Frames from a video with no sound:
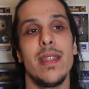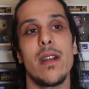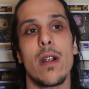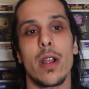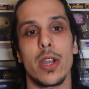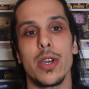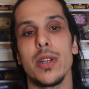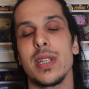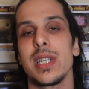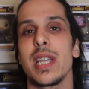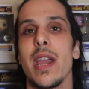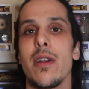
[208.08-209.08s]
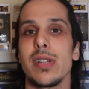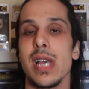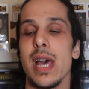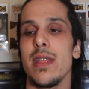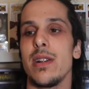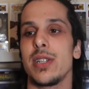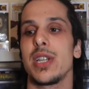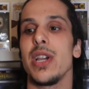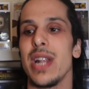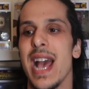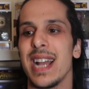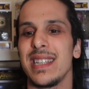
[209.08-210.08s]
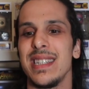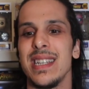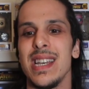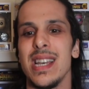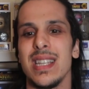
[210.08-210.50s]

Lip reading: There are good scares, there's good acting.